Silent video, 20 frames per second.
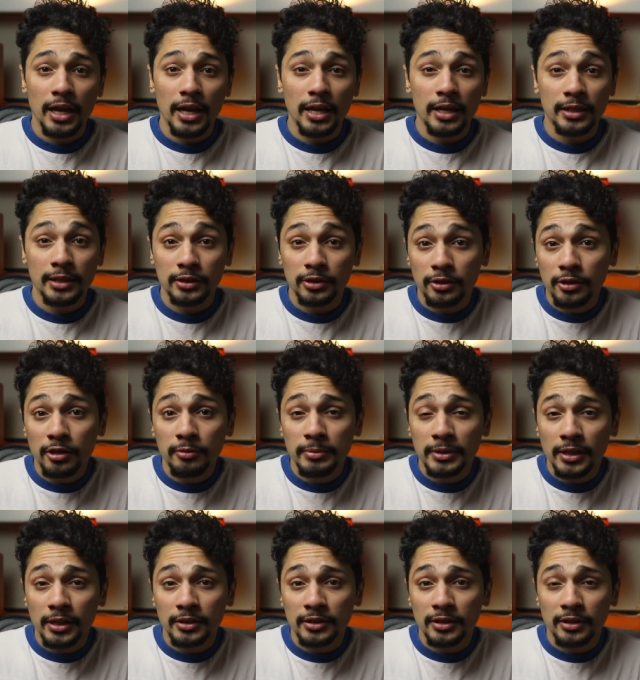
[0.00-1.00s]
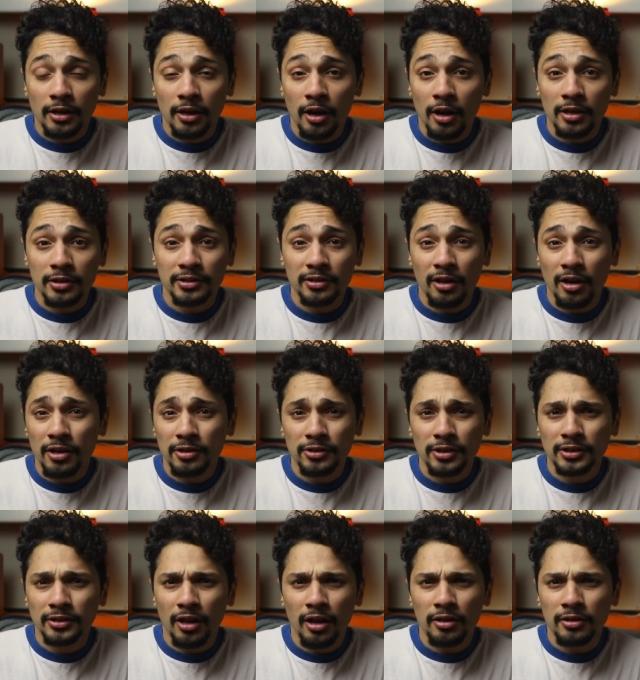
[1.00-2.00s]
and it's good because it costs
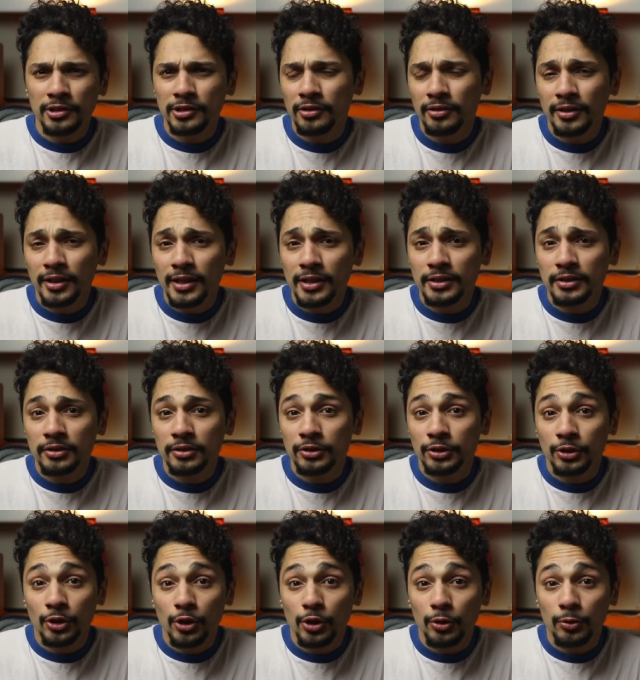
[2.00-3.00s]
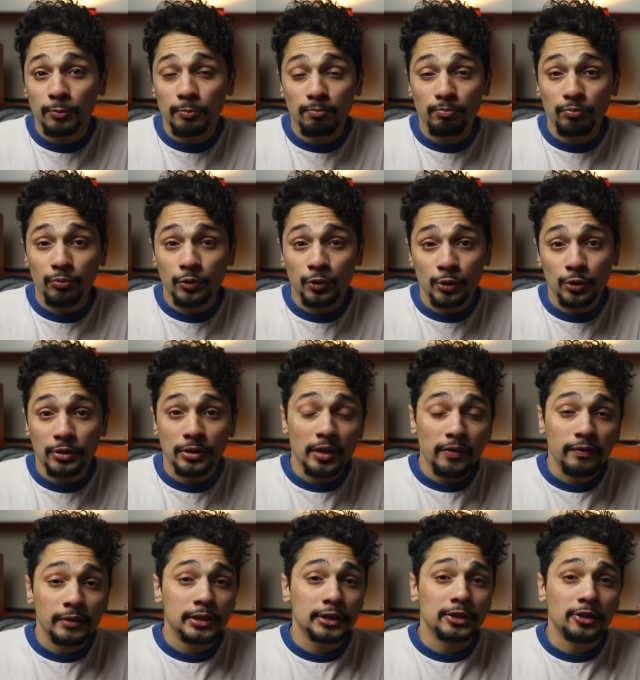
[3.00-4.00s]
$100 or less so you should
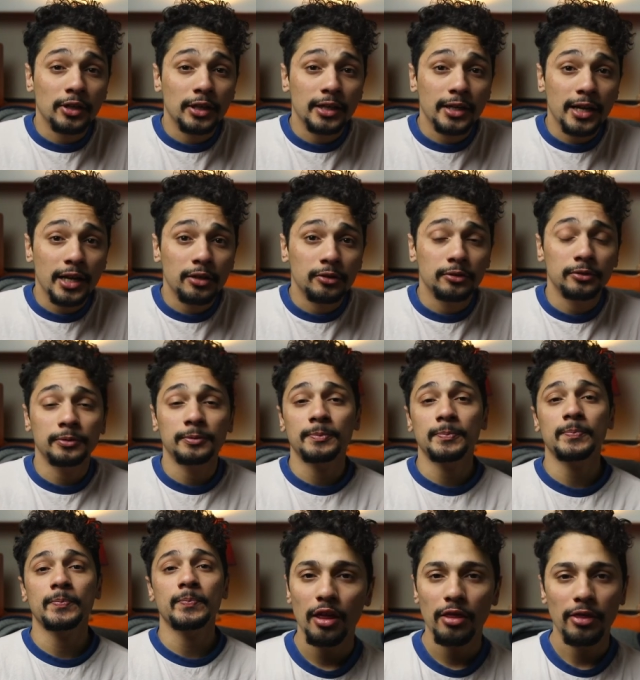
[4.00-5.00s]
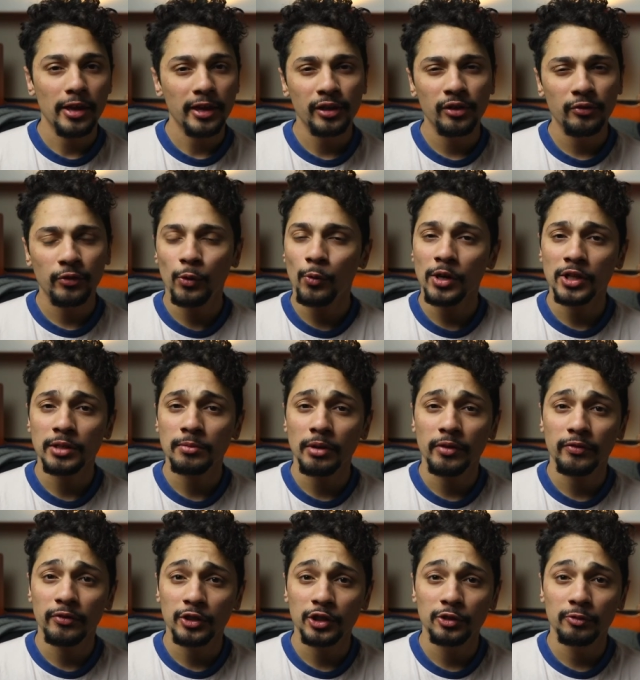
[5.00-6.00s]
definitely try it out thank you for watching my
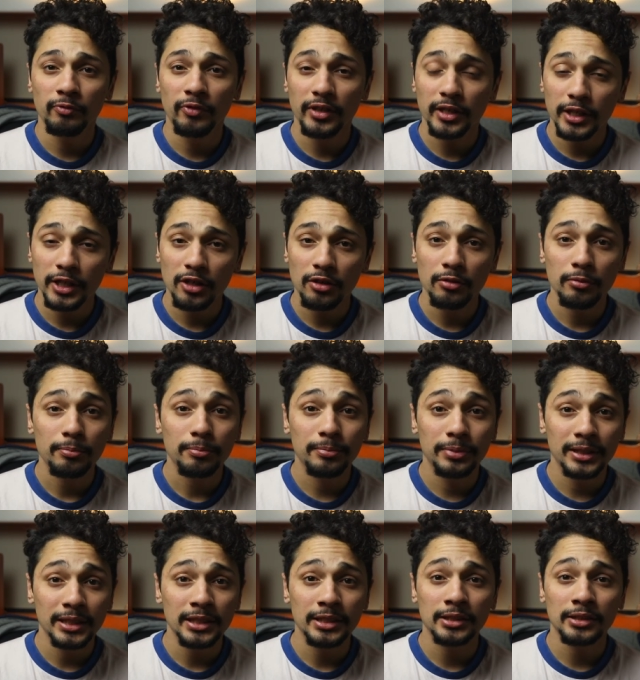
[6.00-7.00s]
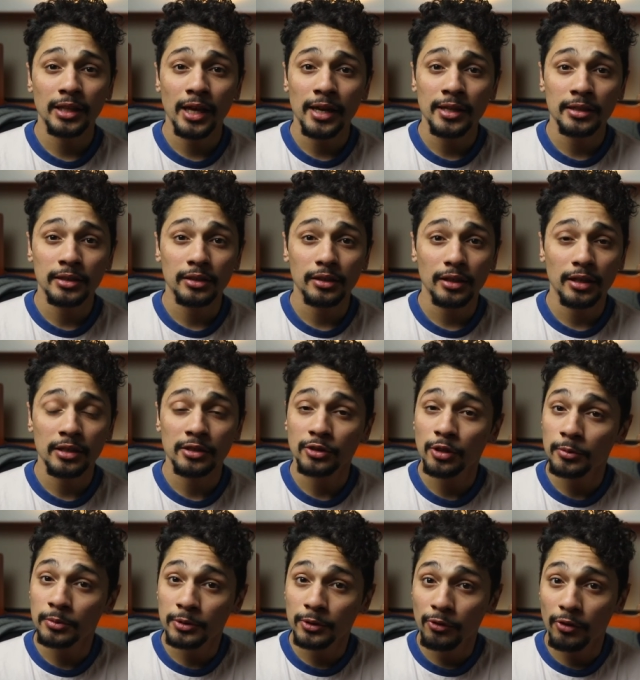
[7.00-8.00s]
first video please like and
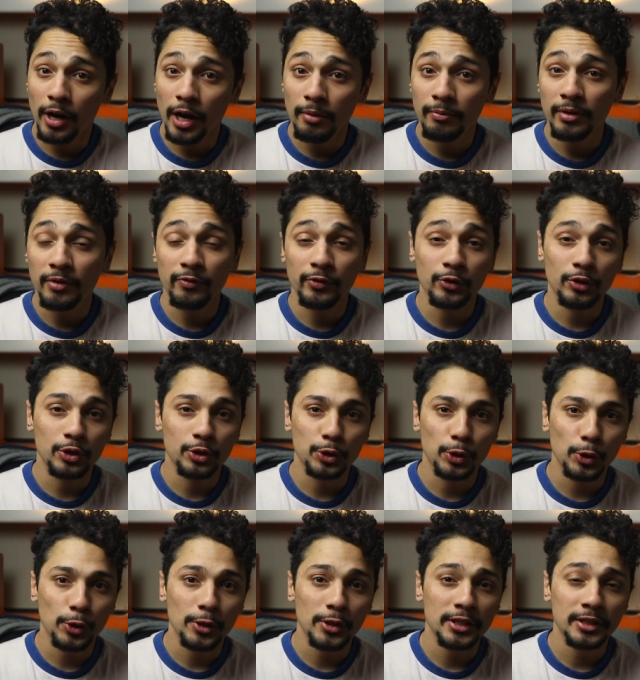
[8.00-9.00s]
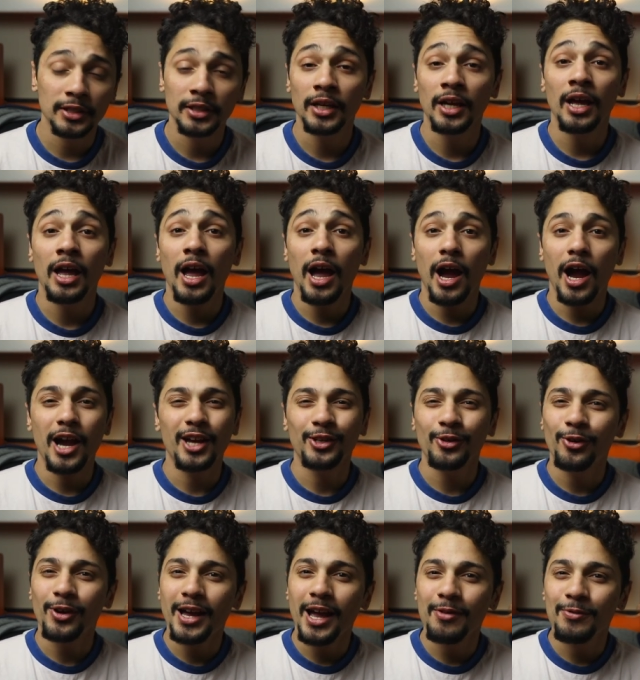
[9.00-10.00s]
subscribe if you enjoy i
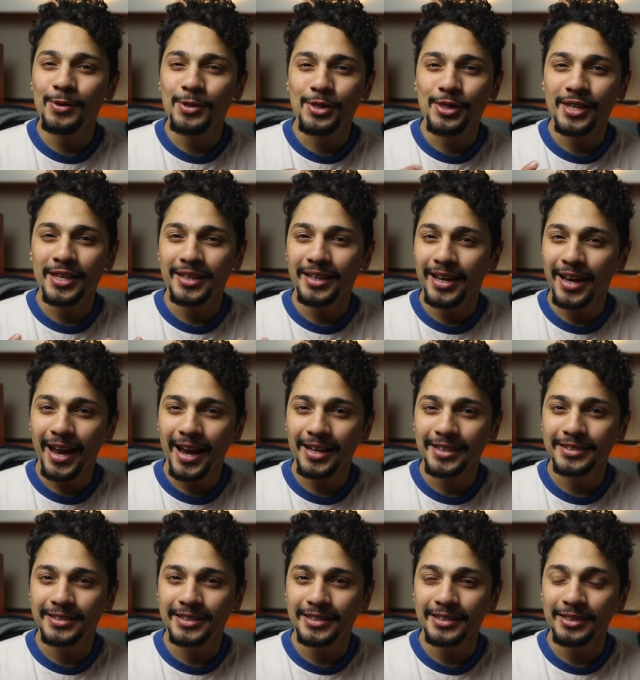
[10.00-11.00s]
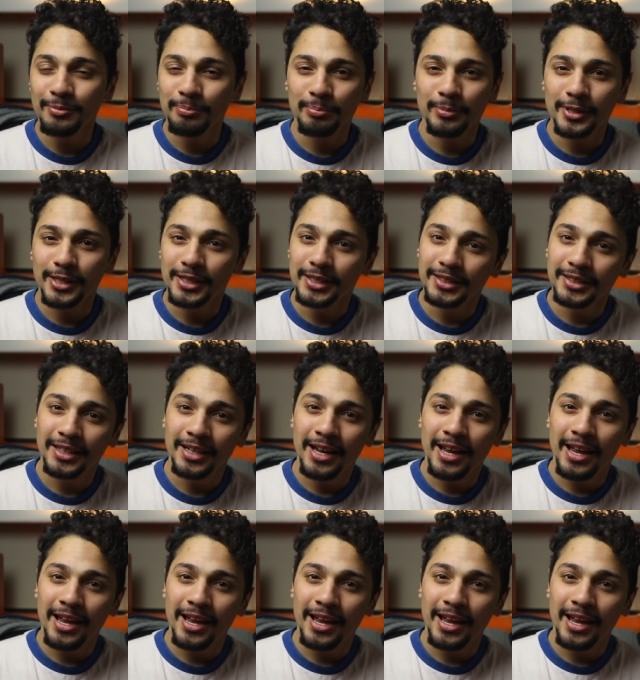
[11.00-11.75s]
know i have a thick accent but